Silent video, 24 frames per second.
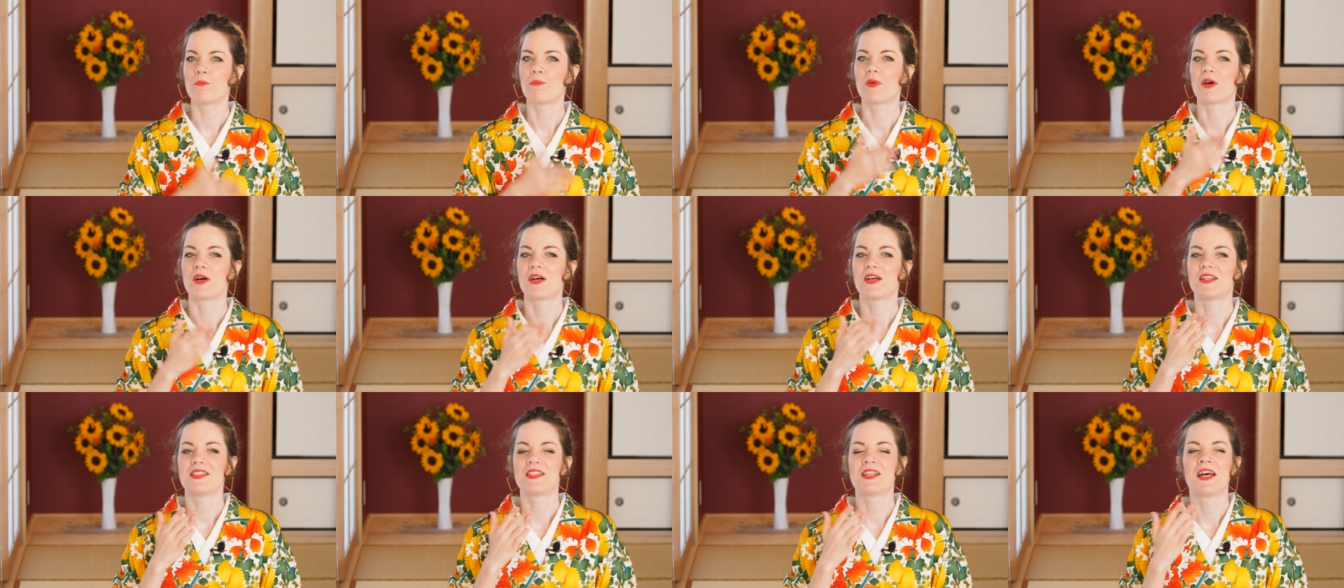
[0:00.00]

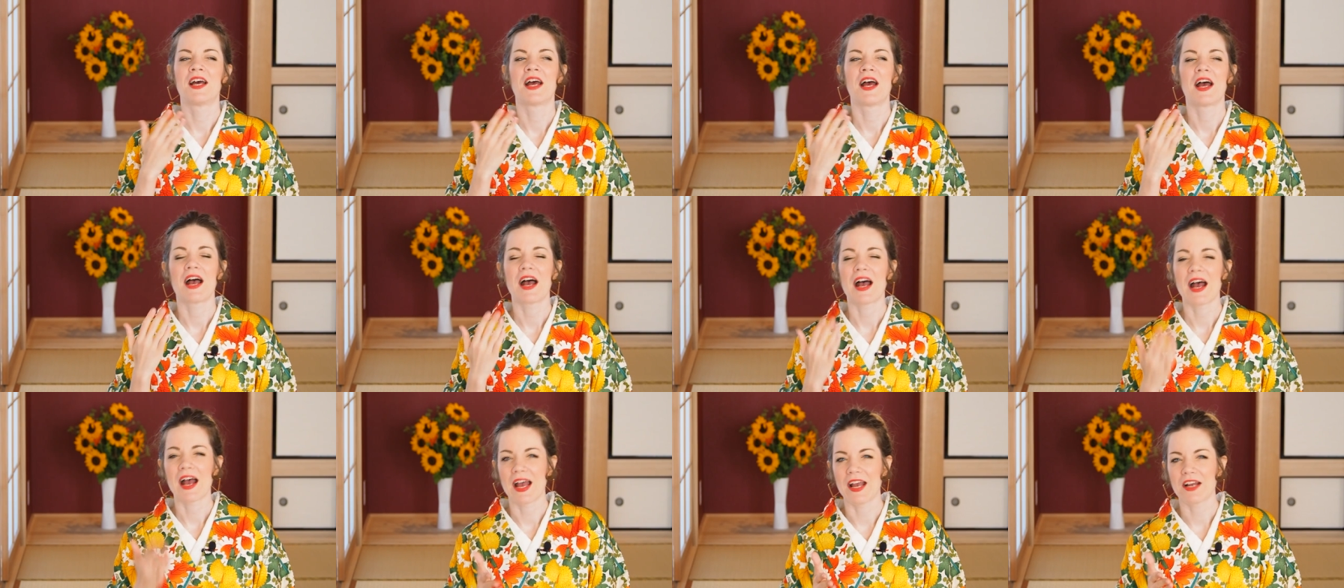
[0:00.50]
but
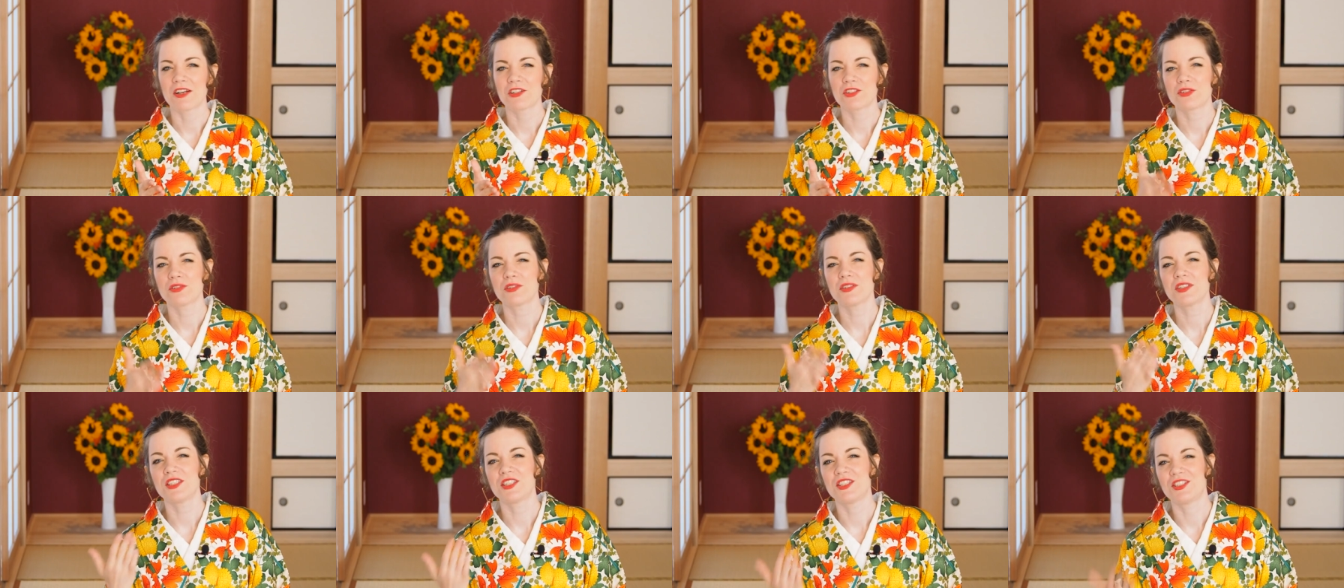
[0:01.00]

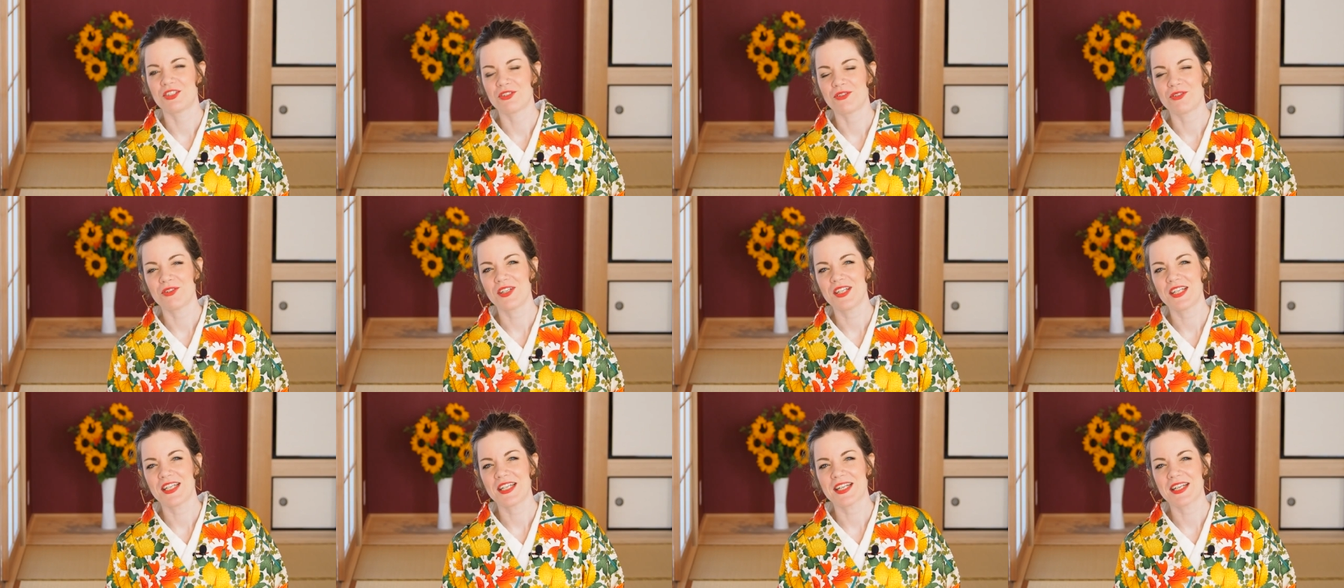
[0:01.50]
actually
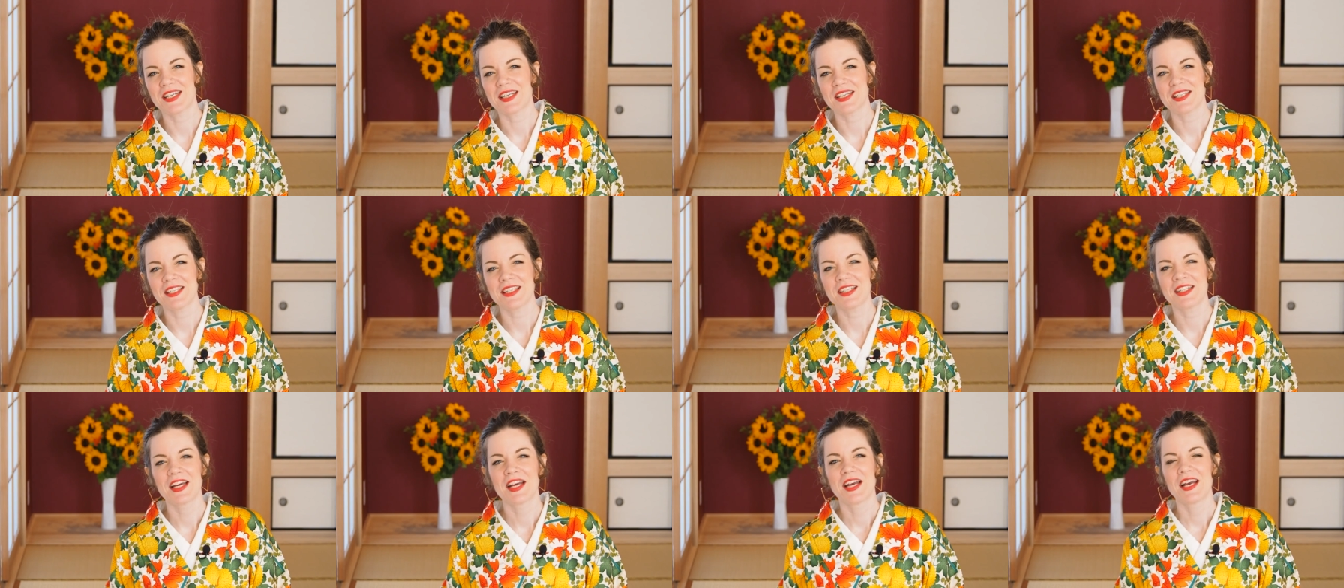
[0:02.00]
doing
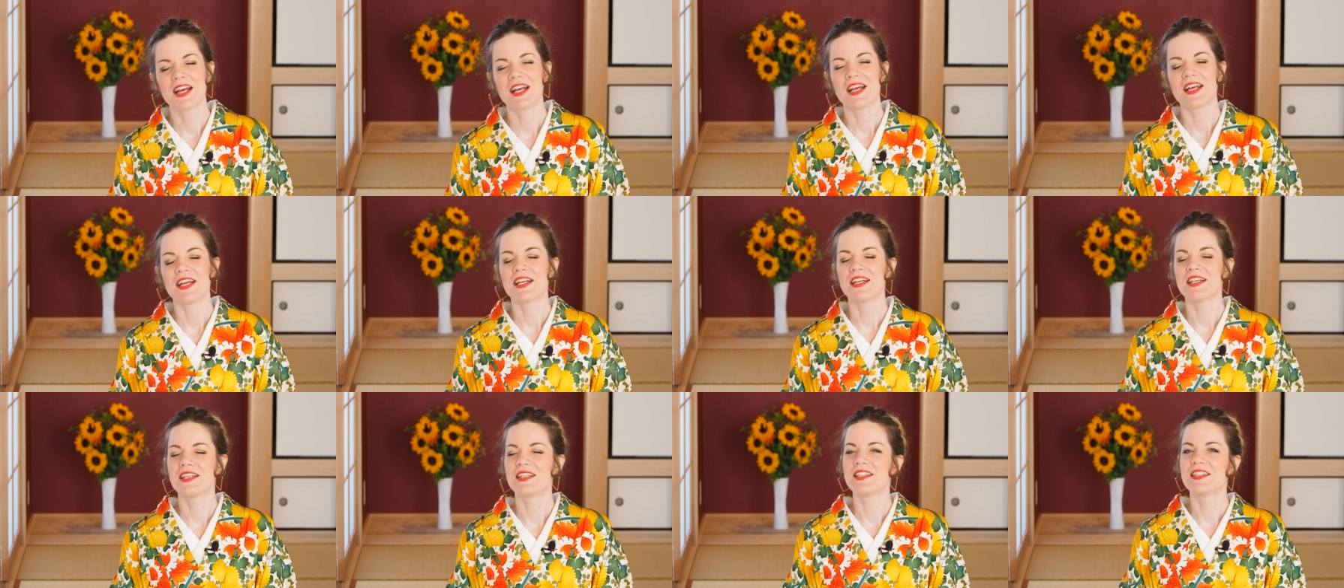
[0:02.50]
it
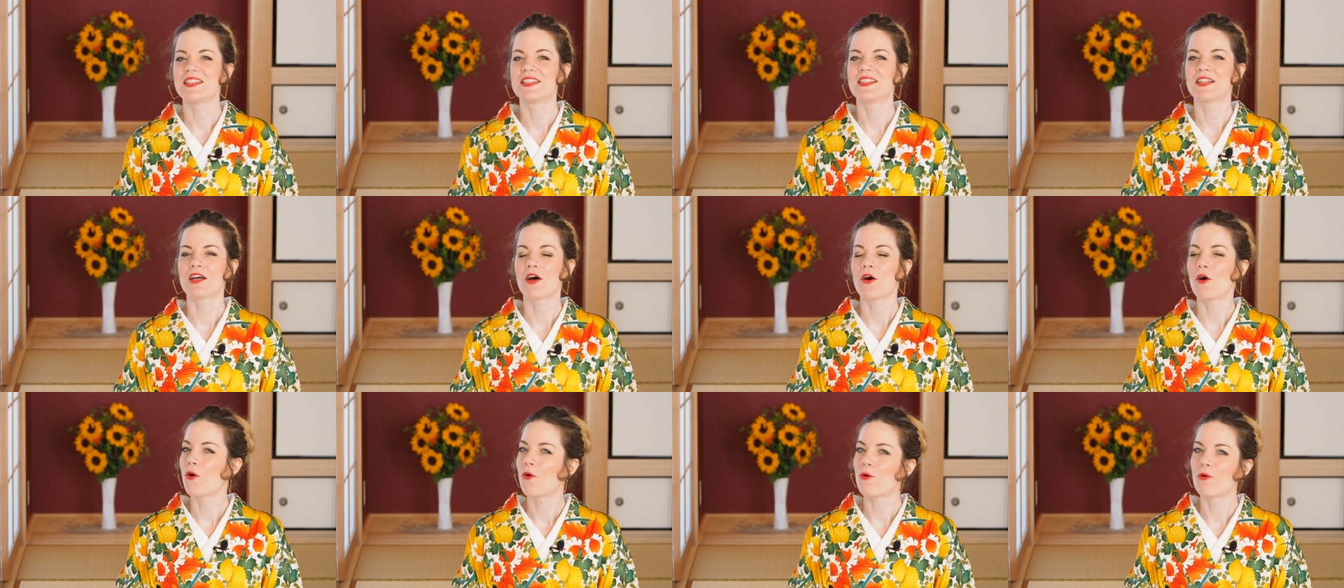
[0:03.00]
is
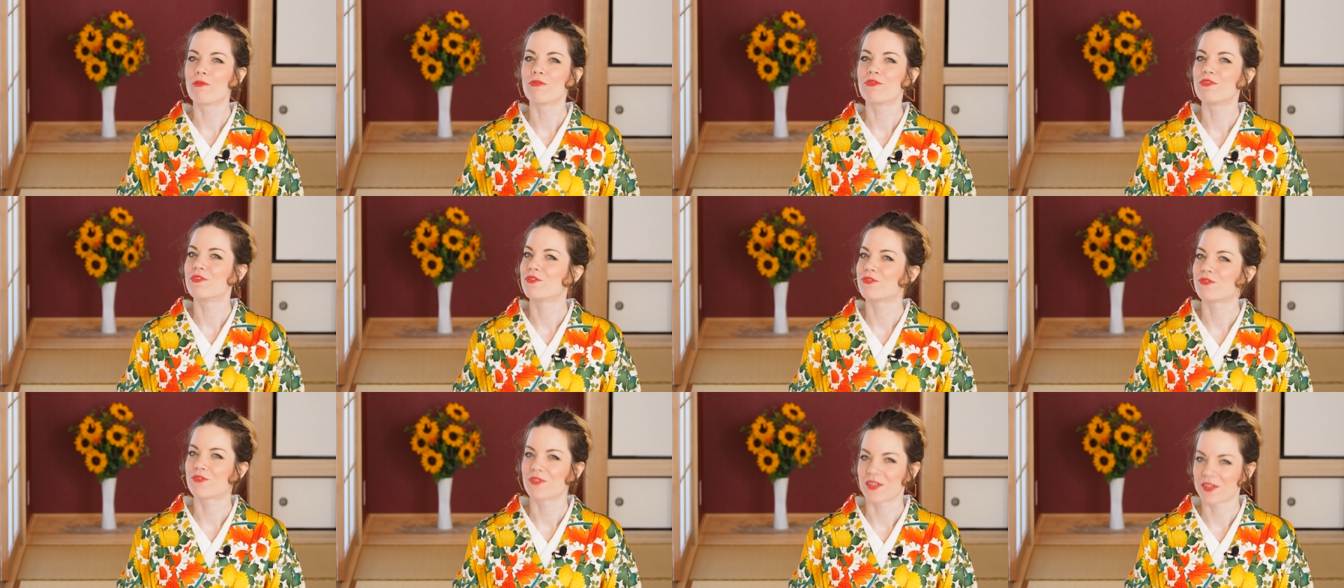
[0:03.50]
a whole
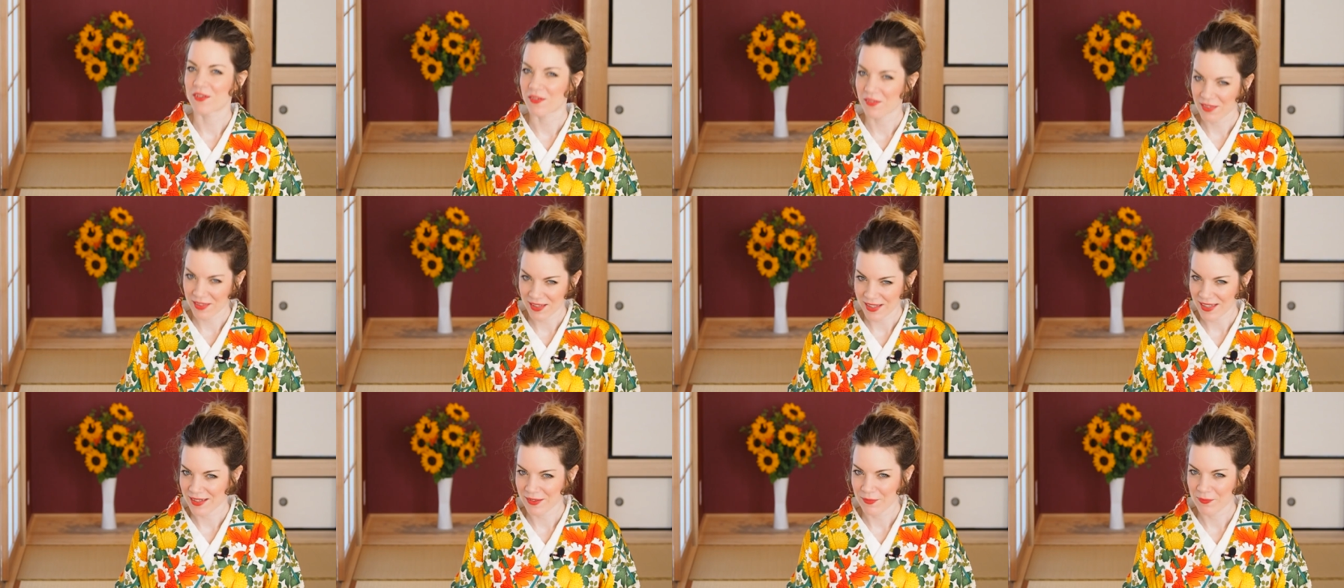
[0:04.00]
different
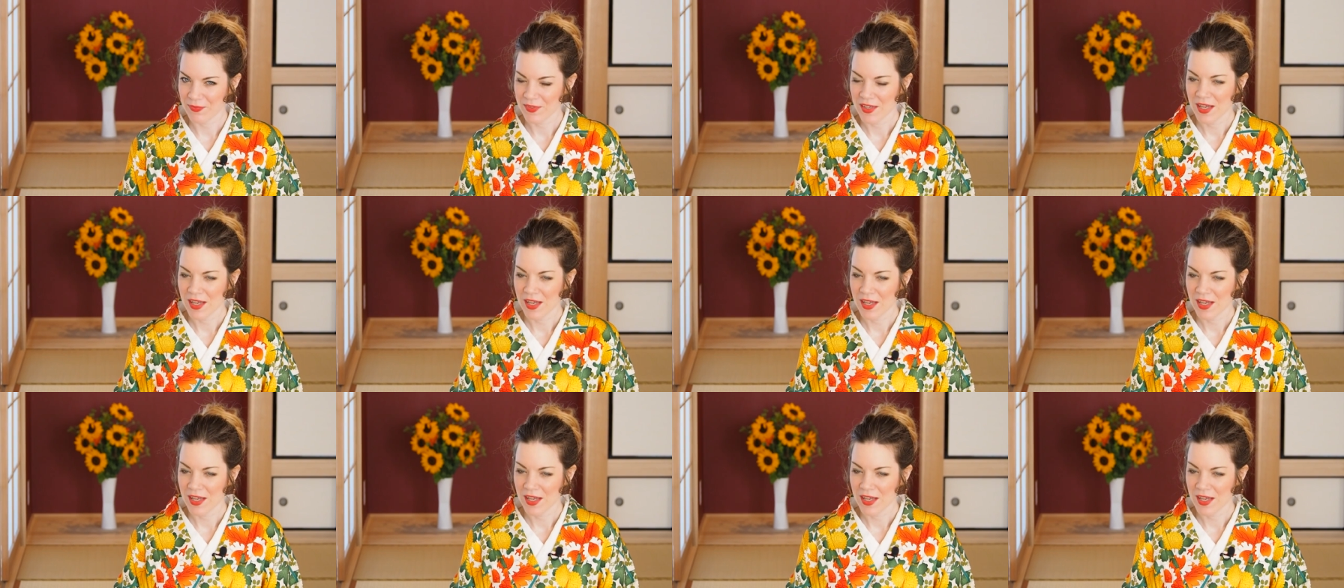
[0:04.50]
thing.